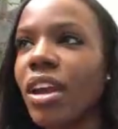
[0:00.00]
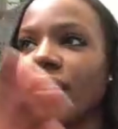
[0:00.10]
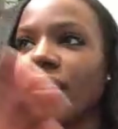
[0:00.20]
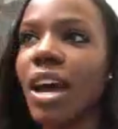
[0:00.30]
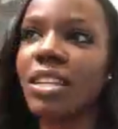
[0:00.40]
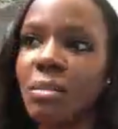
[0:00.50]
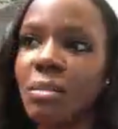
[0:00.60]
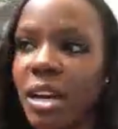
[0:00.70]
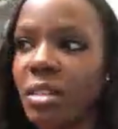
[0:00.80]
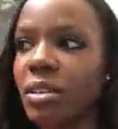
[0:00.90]
before I
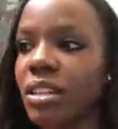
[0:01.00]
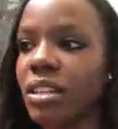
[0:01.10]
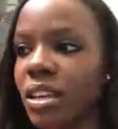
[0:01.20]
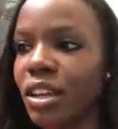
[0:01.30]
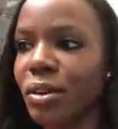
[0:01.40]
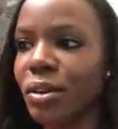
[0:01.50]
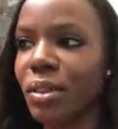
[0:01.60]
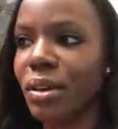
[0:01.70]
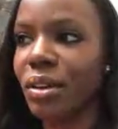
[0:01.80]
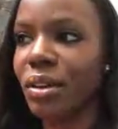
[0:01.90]
even got into
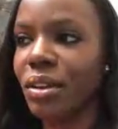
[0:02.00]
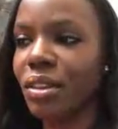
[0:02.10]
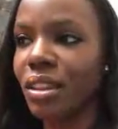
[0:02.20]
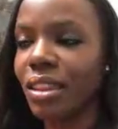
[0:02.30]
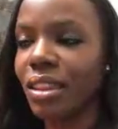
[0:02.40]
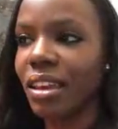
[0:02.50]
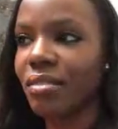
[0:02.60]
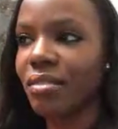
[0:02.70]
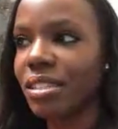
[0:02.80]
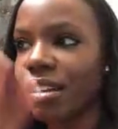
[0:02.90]
bodybuilding, you know, they
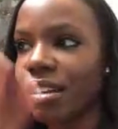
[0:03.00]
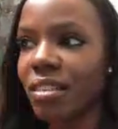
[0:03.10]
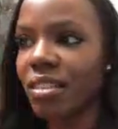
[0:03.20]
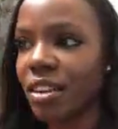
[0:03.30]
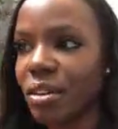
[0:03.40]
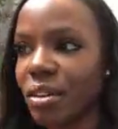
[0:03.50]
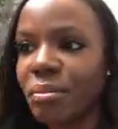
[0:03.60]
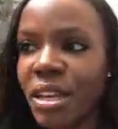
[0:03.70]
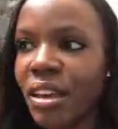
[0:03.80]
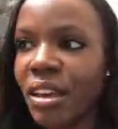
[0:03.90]
they sell you
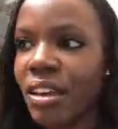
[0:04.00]
know